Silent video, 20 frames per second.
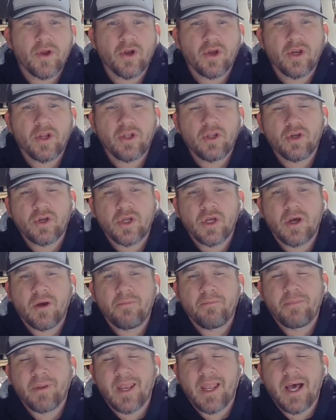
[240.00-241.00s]
going to look
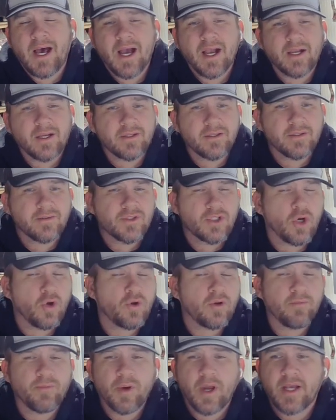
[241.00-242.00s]
up BLOK
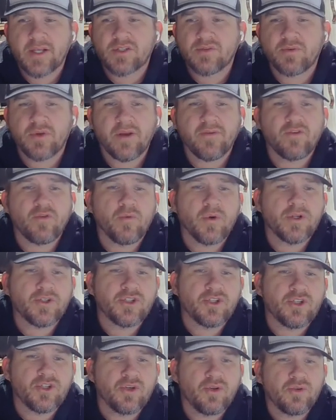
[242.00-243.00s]
token price, whatever you want to
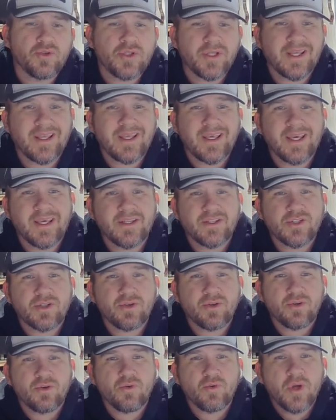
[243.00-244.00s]
do to get
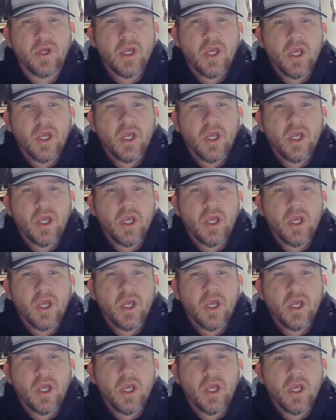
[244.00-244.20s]
to